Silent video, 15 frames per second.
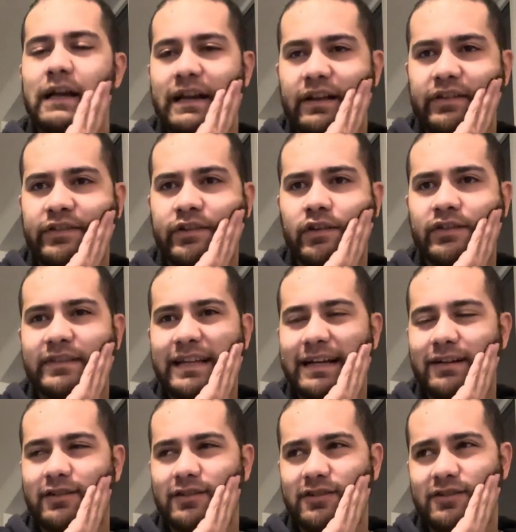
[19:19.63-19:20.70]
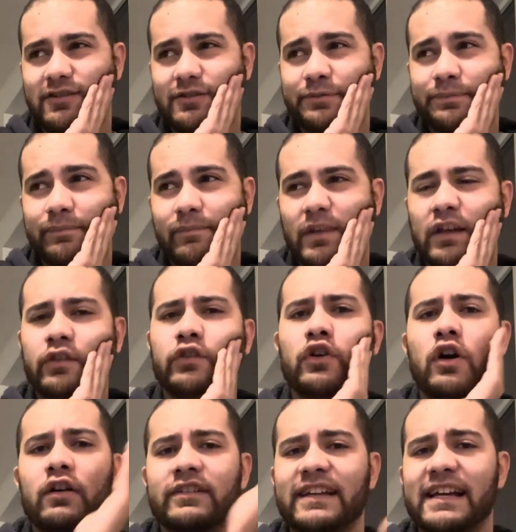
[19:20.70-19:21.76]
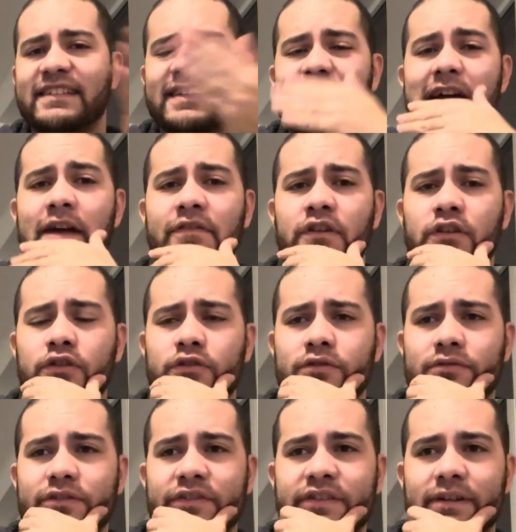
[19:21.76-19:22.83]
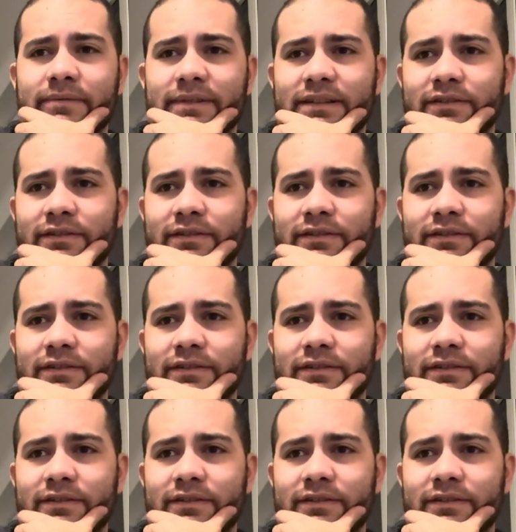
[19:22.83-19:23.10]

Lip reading: There's songs like Dog Days Afternoon or something,